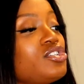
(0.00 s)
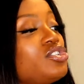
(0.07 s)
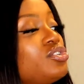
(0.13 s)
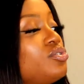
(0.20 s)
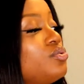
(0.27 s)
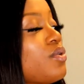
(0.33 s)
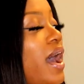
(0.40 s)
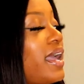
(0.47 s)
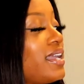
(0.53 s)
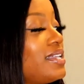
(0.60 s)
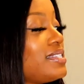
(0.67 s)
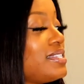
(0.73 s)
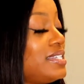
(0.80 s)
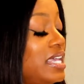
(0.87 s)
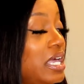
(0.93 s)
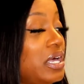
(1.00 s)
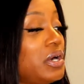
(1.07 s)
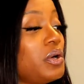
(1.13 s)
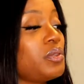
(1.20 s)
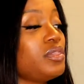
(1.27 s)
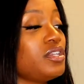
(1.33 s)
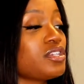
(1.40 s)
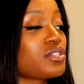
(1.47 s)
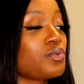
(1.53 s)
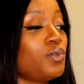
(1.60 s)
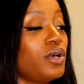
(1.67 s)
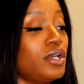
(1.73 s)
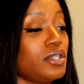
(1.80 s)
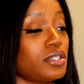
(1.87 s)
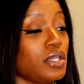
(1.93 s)
this shoe. I can tell this
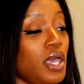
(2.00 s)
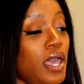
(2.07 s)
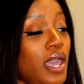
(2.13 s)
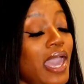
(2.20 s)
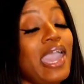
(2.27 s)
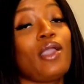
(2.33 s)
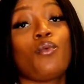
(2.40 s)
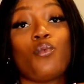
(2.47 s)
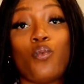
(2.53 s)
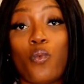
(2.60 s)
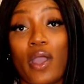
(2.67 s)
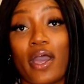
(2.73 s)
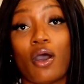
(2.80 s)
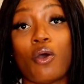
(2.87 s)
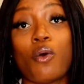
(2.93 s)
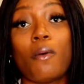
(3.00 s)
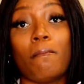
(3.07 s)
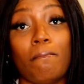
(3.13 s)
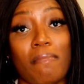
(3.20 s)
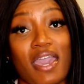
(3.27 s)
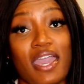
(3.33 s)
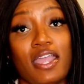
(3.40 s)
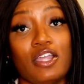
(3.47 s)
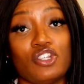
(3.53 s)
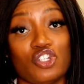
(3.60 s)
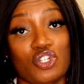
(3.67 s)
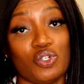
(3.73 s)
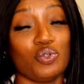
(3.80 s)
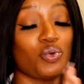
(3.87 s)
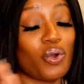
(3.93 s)
was a well-made
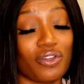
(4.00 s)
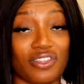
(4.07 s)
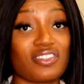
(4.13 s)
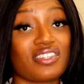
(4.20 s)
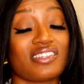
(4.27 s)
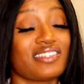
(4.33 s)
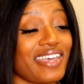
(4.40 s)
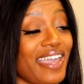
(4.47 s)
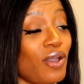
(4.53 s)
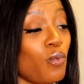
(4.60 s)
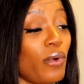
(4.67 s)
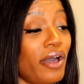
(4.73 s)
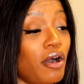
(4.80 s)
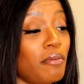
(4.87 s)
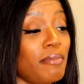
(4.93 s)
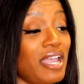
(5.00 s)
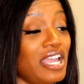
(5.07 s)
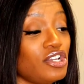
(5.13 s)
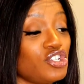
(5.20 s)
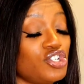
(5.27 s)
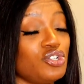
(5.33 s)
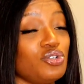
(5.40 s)
shoe, or this is a well-made